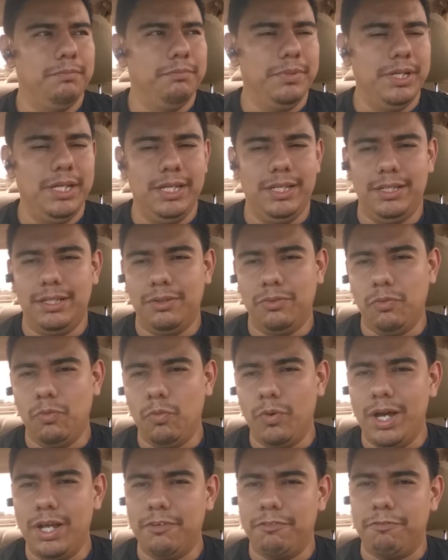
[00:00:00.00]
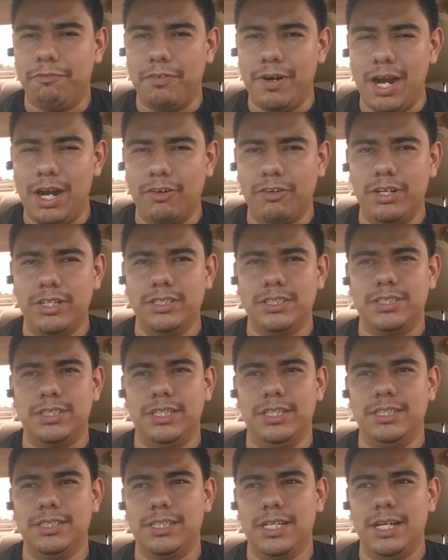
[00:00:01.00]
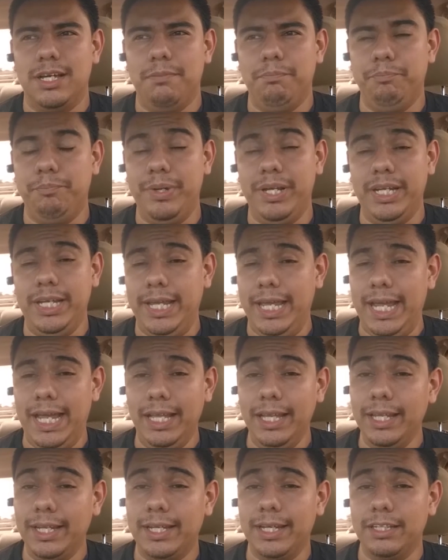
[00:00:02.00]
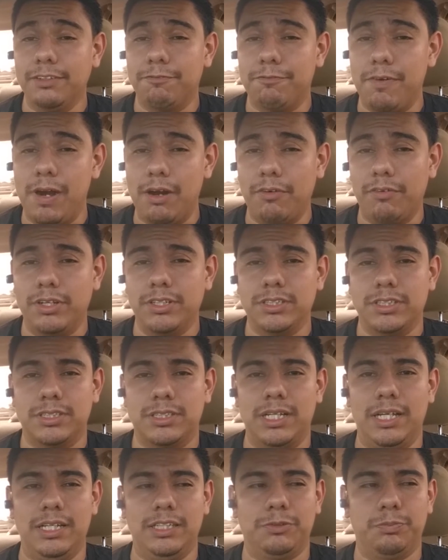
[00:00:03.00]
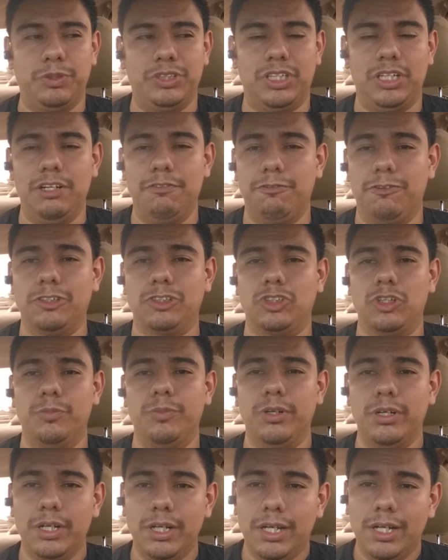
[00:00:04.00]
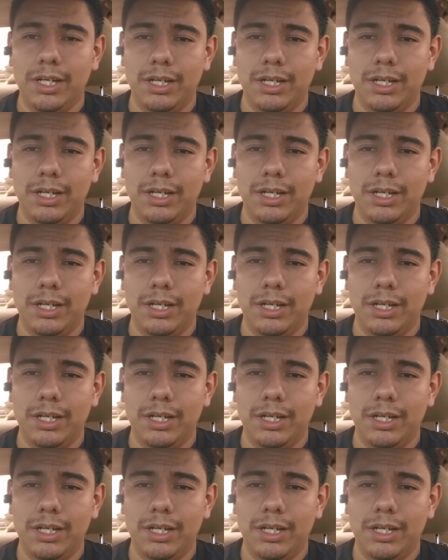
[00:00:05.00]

Man, what a fragrance. It's a very elegant fragrance, uh, especially for summer.